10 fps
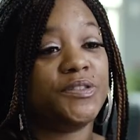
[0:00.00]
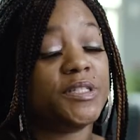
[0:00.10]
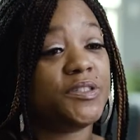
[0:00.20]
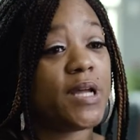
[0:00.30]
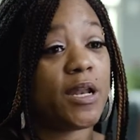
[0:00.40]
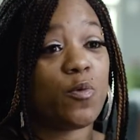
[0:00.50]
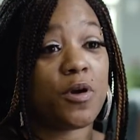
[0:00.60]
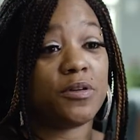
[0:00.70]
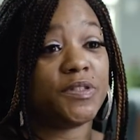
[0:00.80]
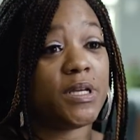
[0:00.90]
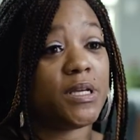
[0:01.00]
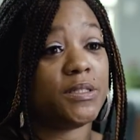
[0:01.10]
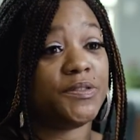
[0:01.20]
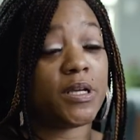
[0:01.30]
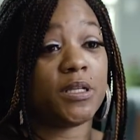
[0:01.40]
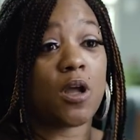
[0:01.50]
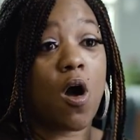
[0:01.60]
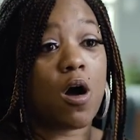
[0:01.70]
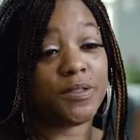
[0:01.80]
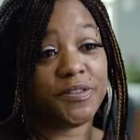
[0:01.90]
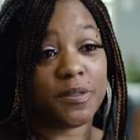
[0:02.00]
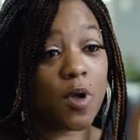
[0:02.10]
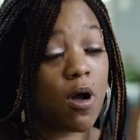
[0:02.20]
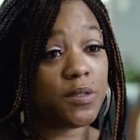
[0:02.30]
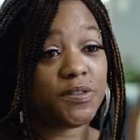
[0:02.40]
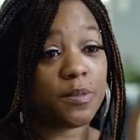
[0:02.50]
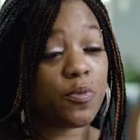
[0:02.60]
Cincinnati Works is an awesome, awesome